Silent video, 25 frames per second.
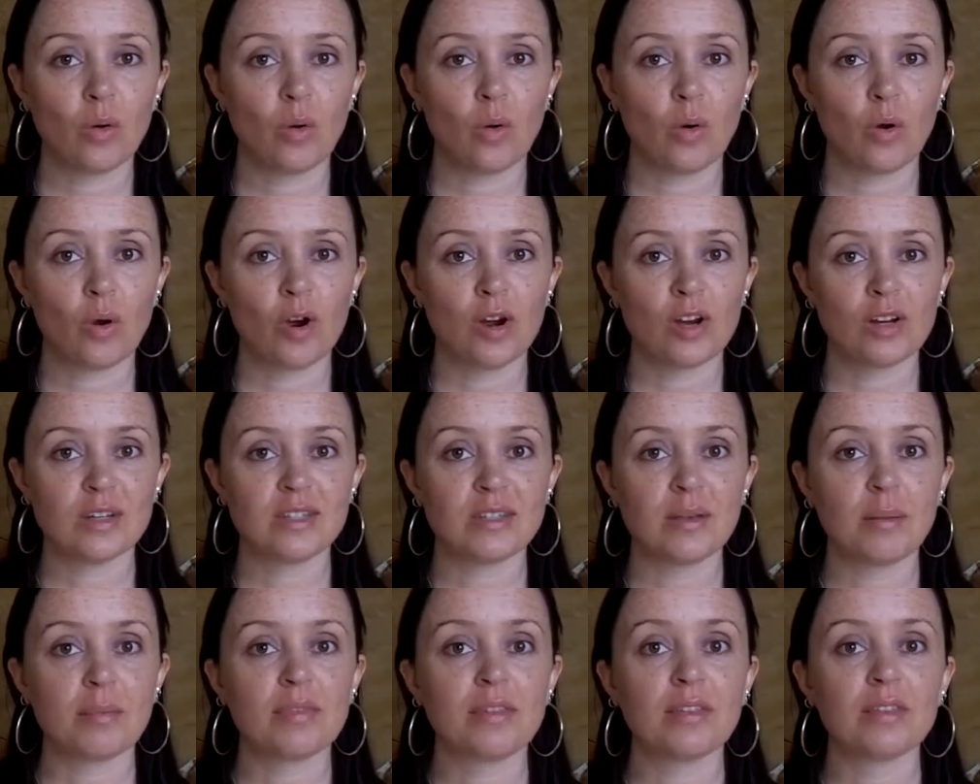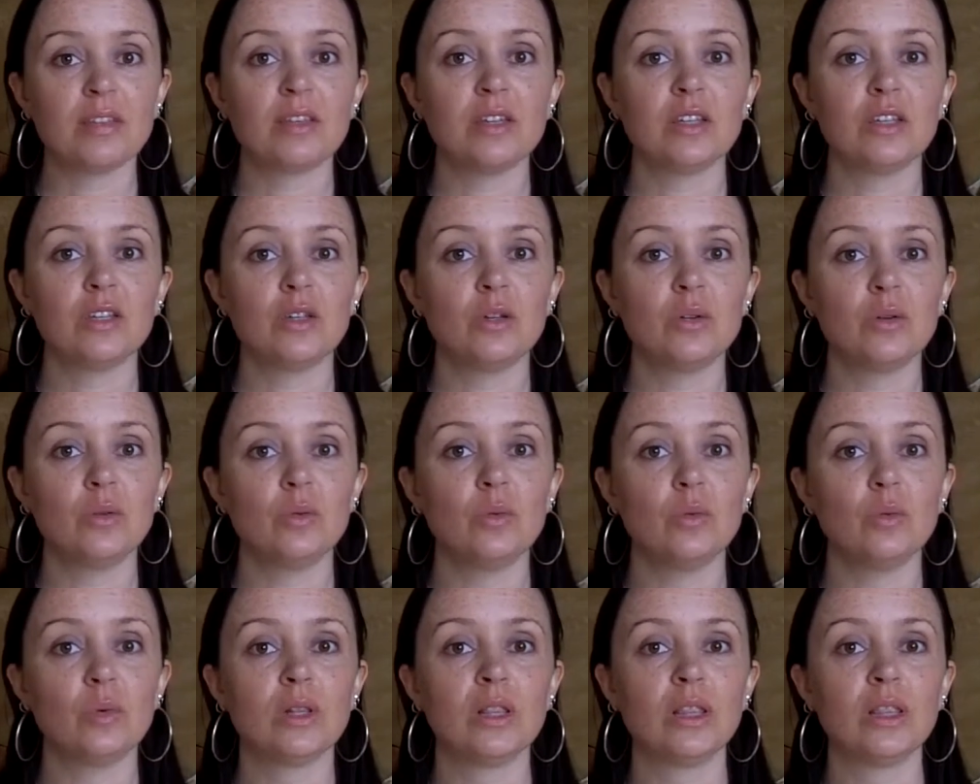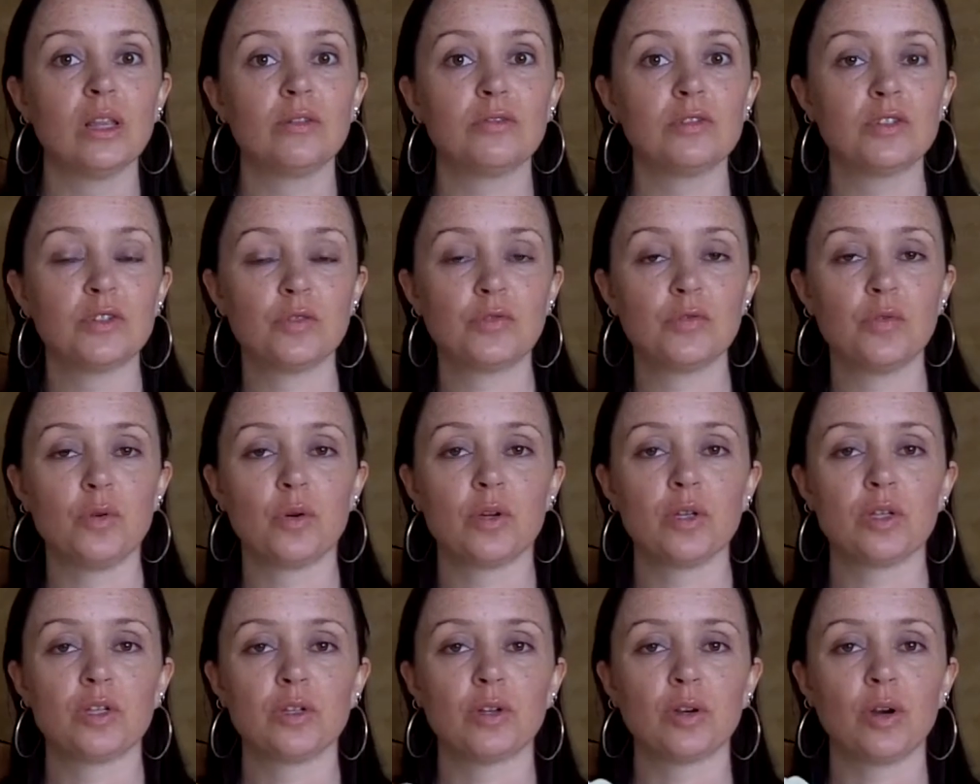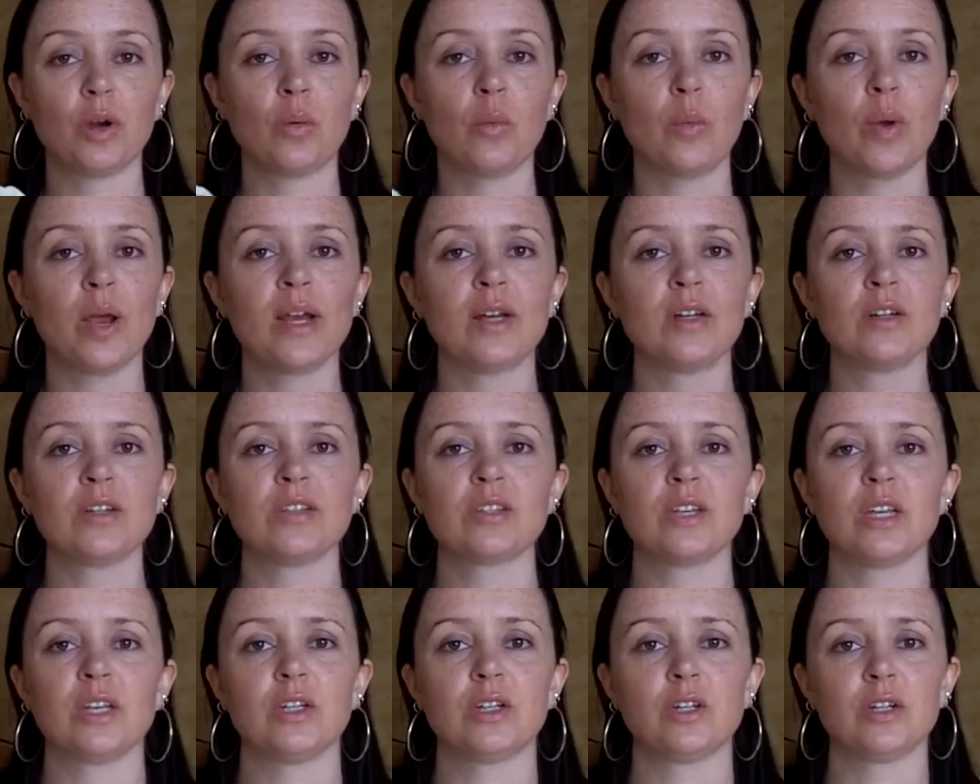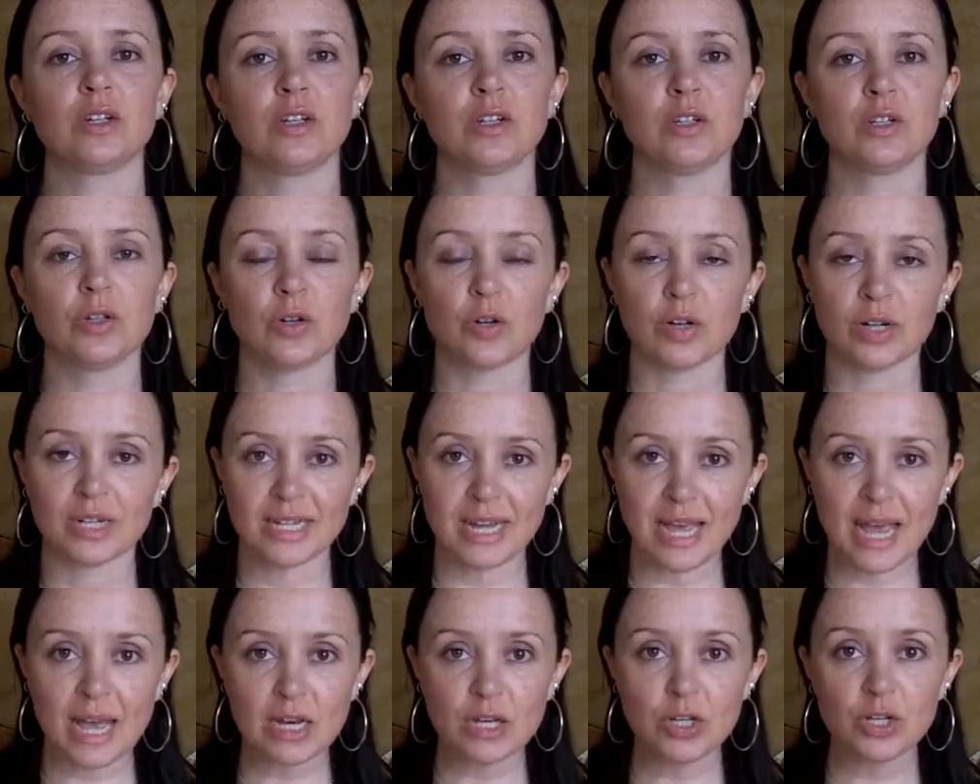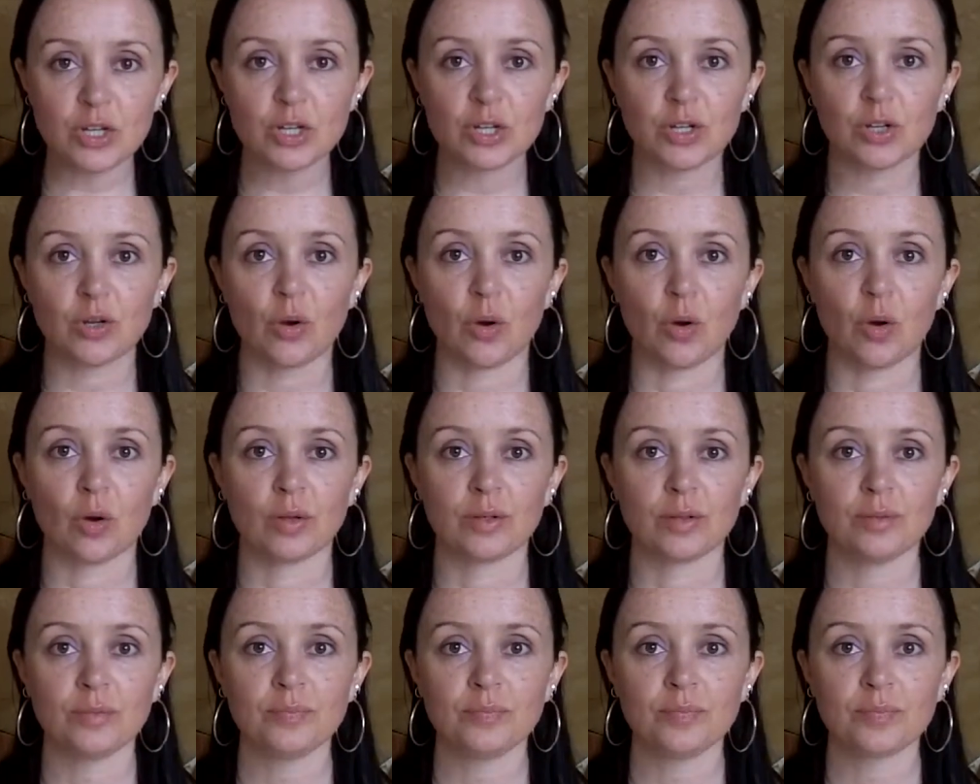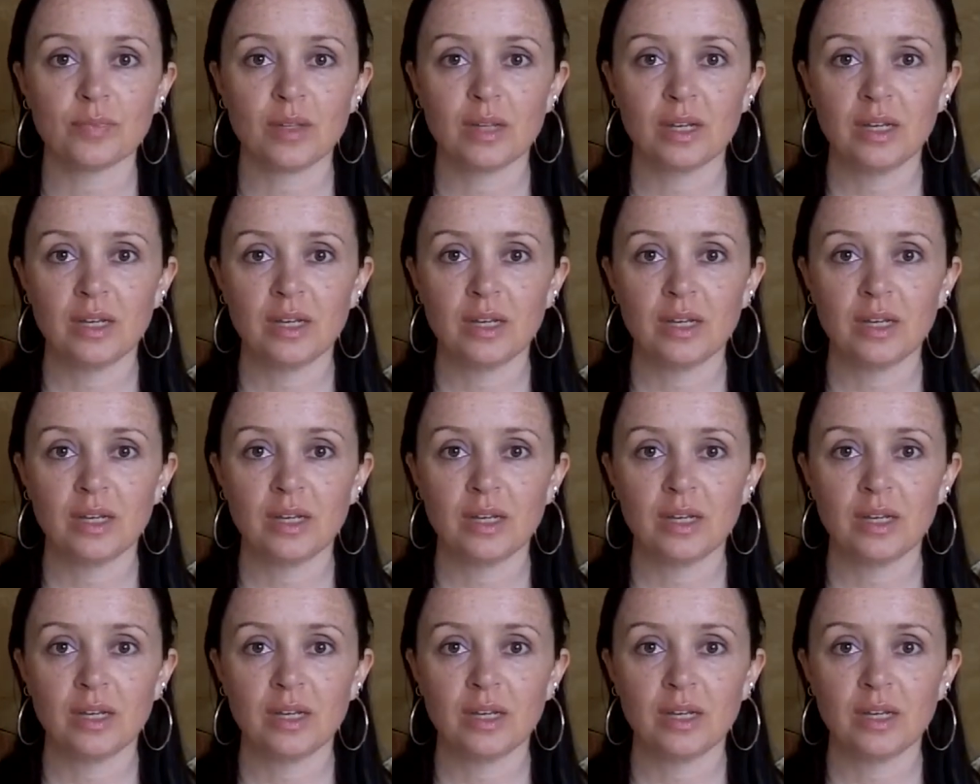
or something that you would love to focus your awareness and your attention on,